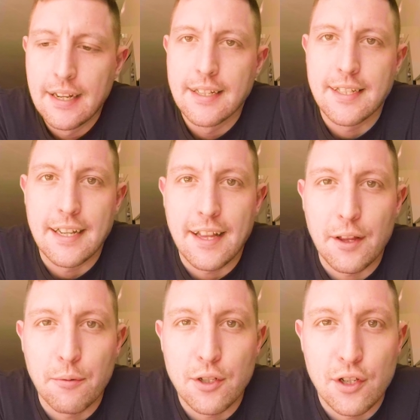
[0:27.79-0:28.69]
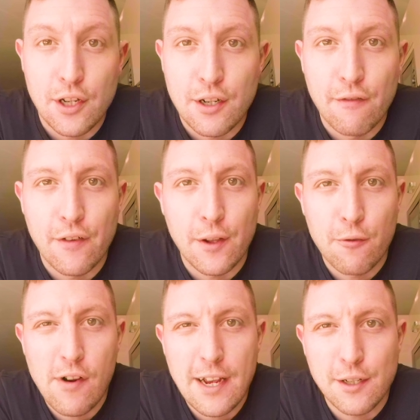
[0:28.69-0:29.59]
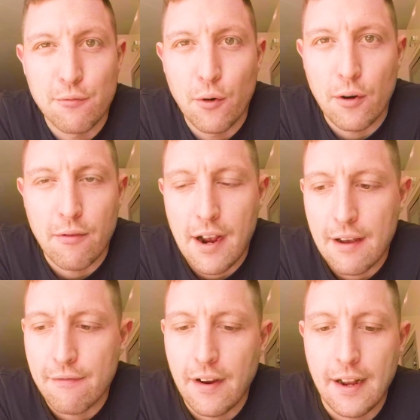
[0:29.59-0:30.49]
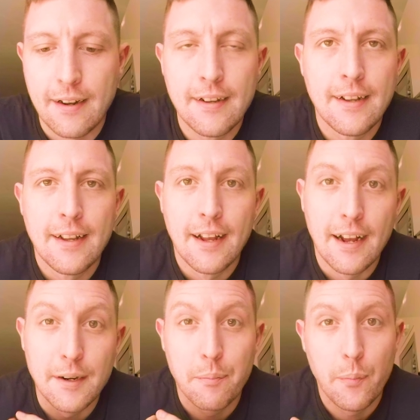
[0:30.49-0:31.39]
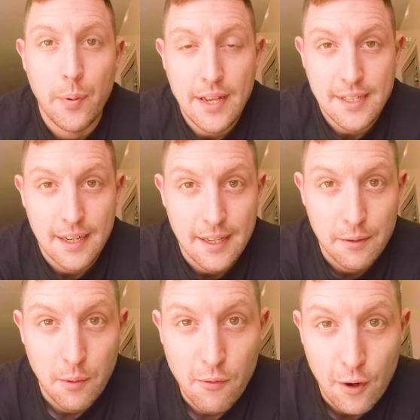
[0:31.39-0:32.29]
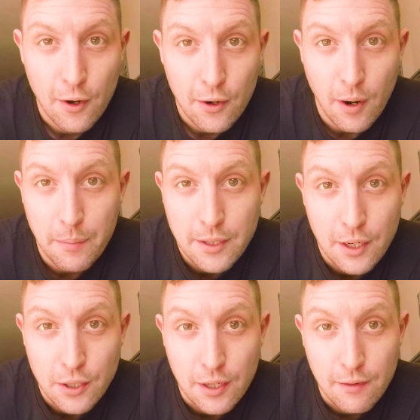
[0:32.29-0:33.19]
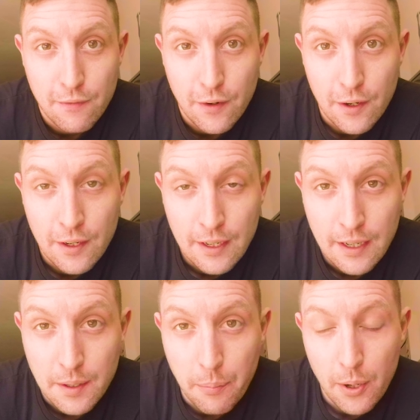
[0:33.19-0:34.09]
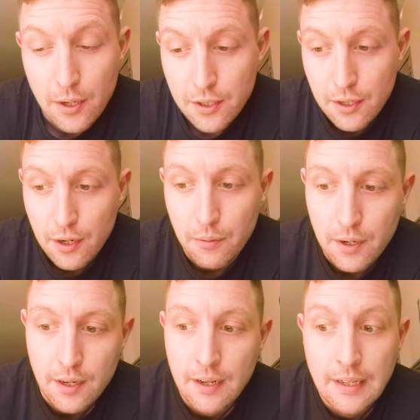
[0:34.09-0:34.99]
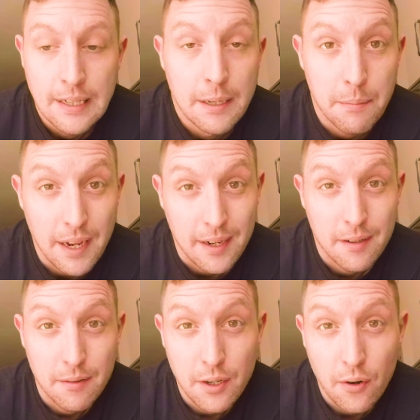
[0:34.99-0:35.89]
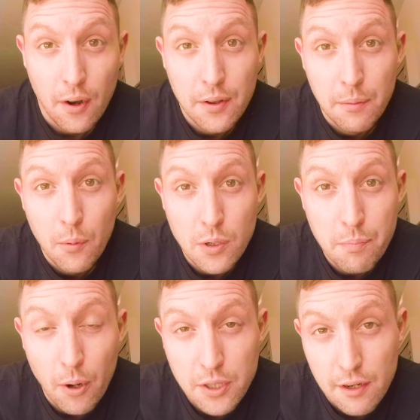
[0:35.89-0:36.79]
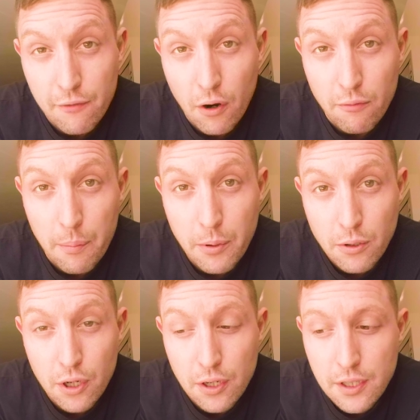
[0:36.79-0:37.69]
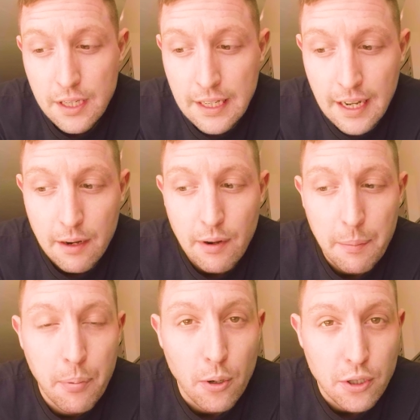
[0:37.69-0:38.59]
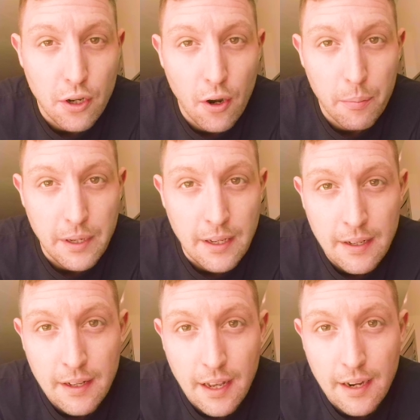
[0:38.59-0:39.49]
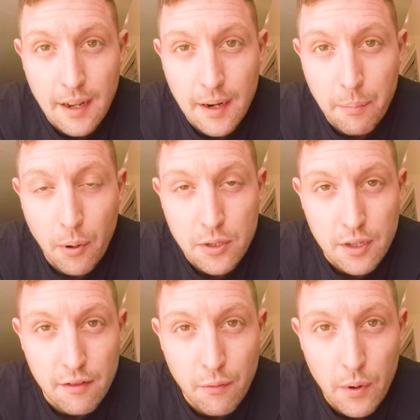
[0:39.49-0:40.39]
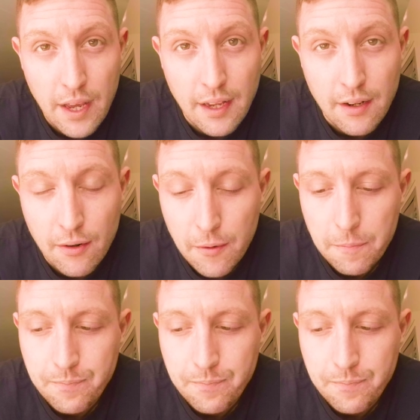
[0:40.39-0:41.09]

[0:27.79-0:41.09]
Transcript: saying that they were searching for the greatest Rotor Riot fan. And basically they were running a competition for the person who could make you know the most positive contributions and really push the hobby in a, in a positive way you know